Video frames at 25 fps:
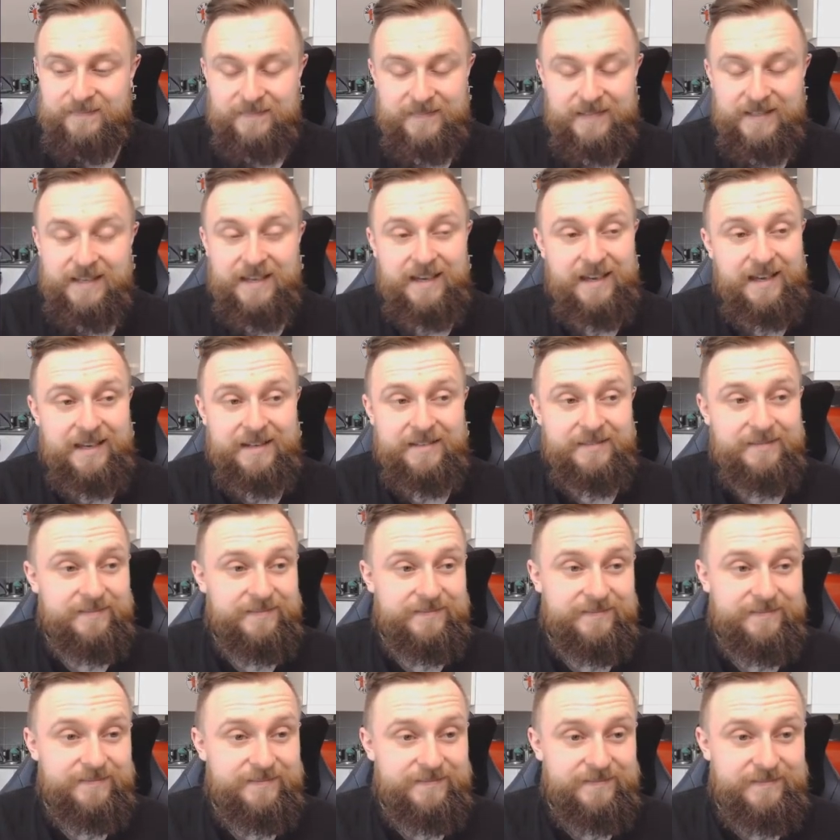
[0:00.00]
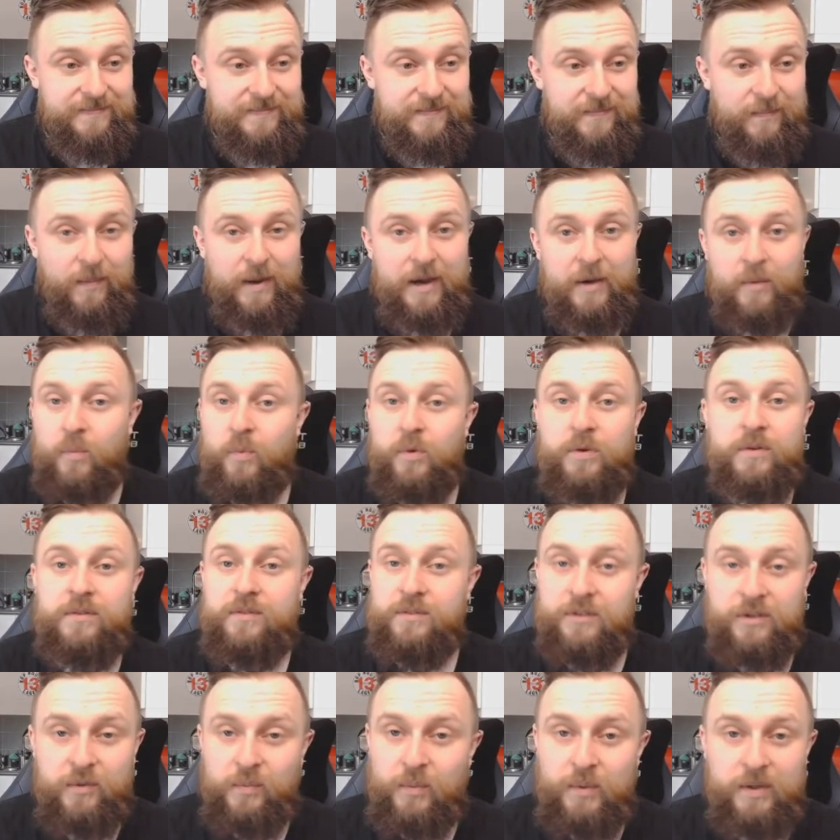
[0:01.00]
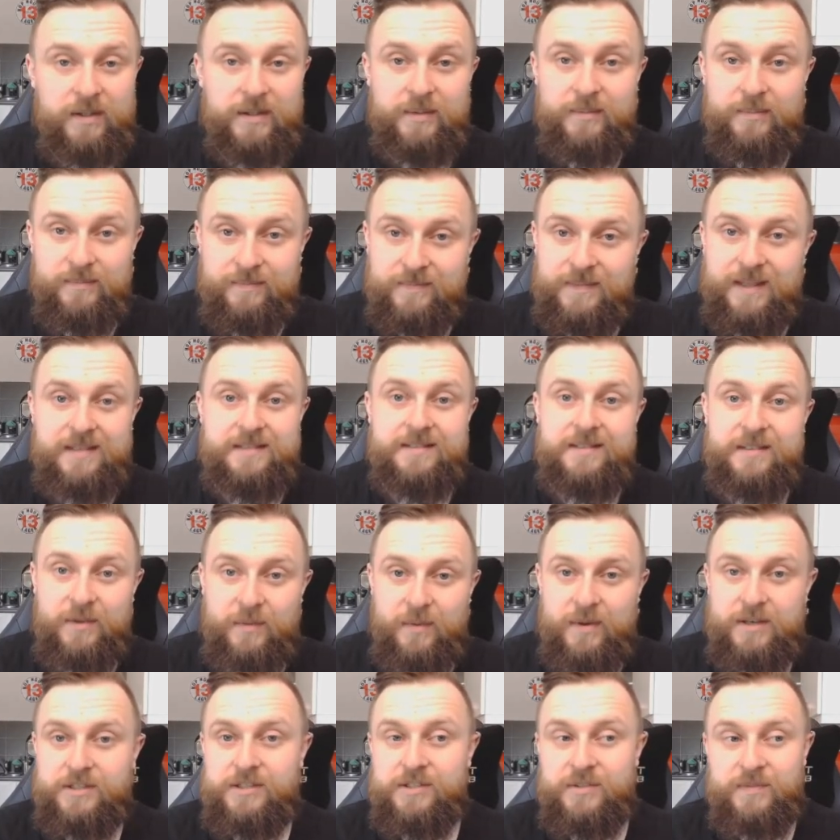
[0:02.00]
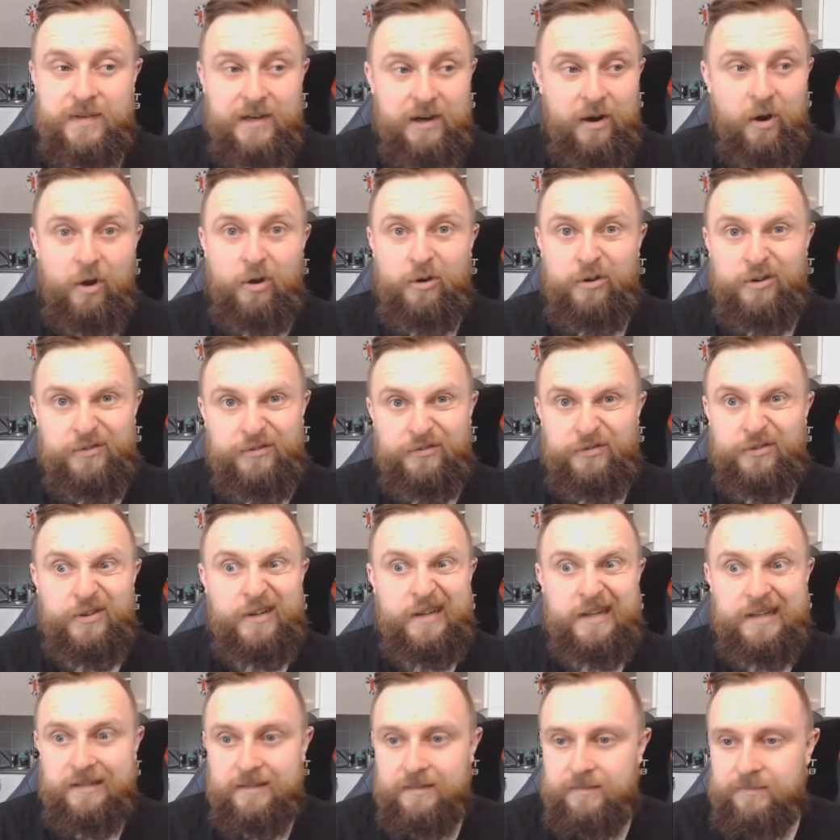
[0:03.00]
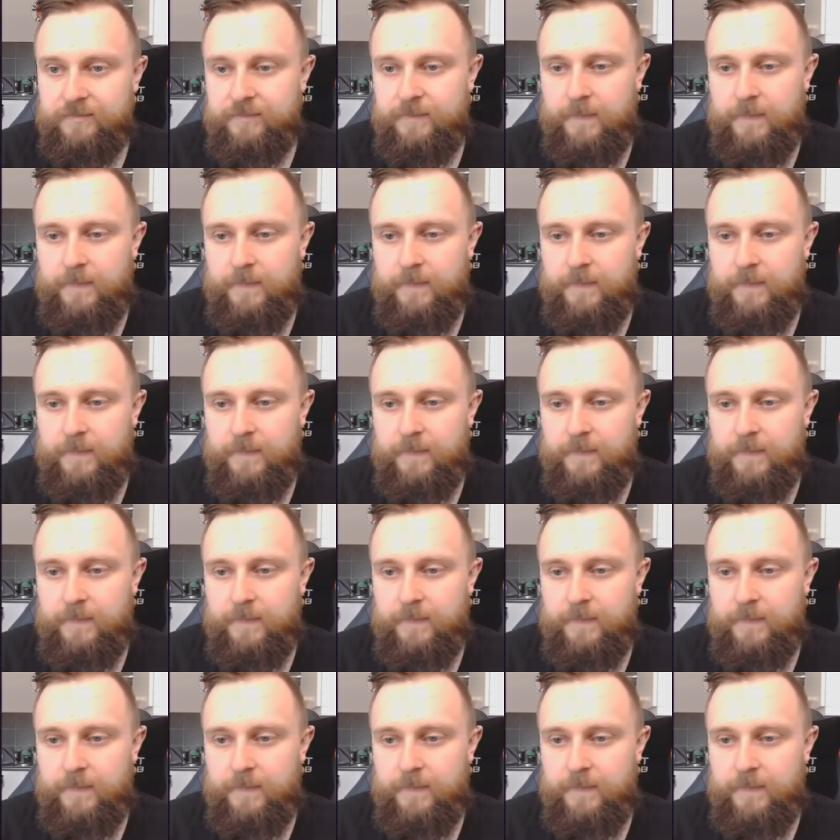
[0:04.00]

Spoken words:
yeah, why wouldn't you want him? That's the question, right? On a free.